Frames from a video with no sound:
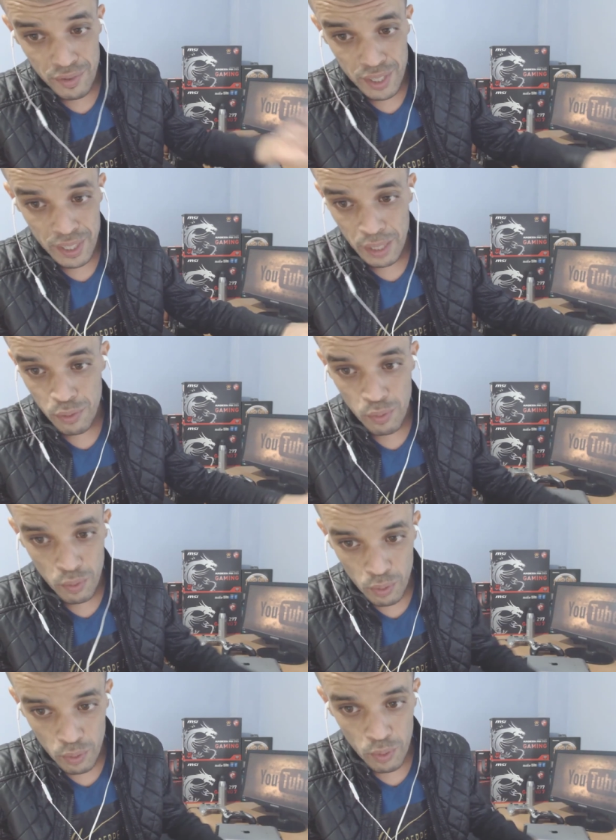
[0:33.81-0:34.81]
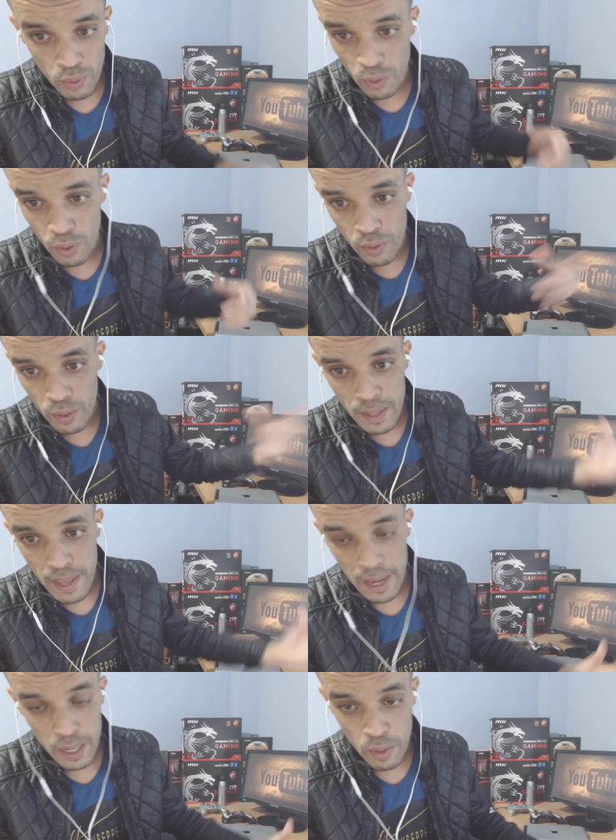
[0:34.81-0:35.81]
if she not through or
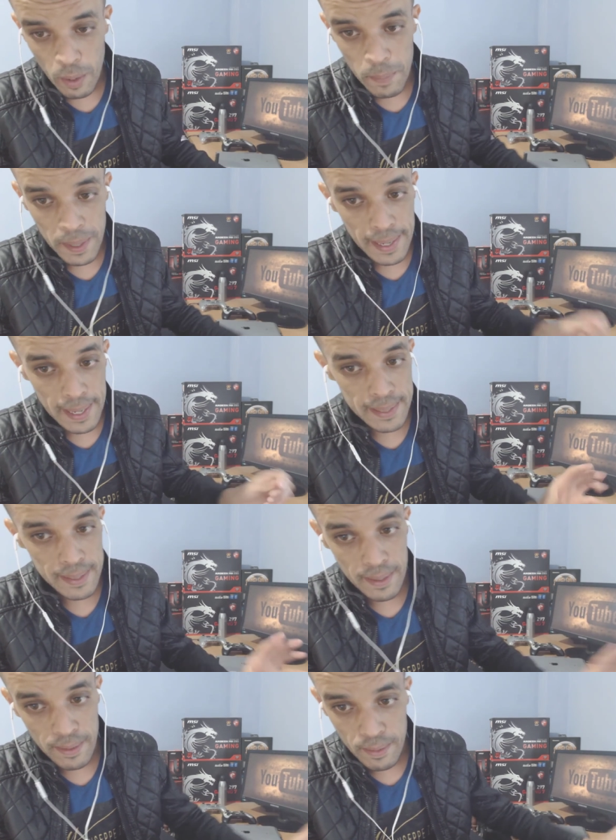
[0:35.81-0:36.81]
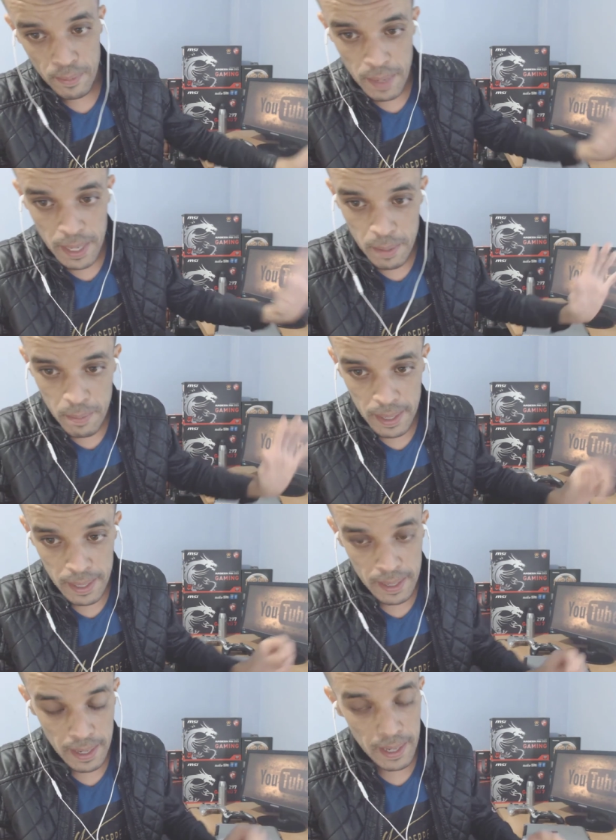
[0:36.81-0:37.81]
anyone because there are many
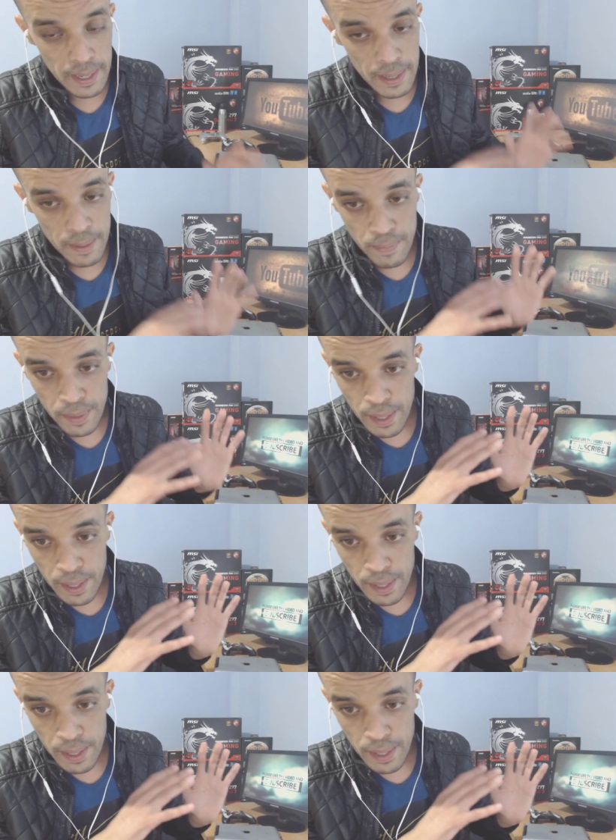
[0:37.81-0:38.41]
many like